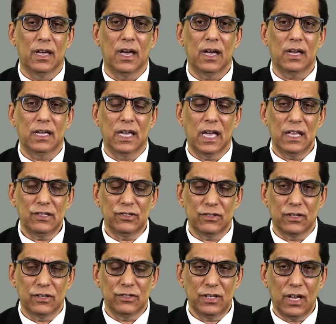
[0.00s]

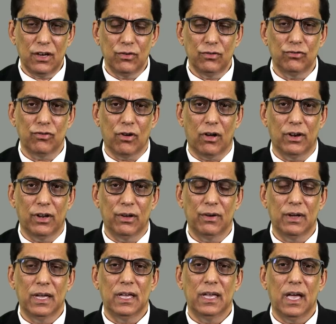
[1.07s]
against Second Jalo,
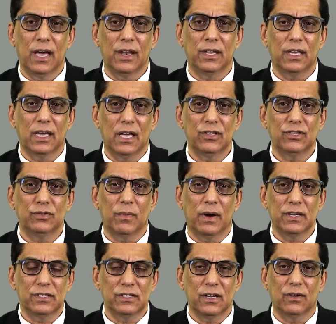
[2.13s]
and against
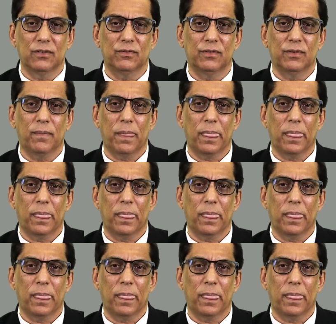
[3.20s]
myself.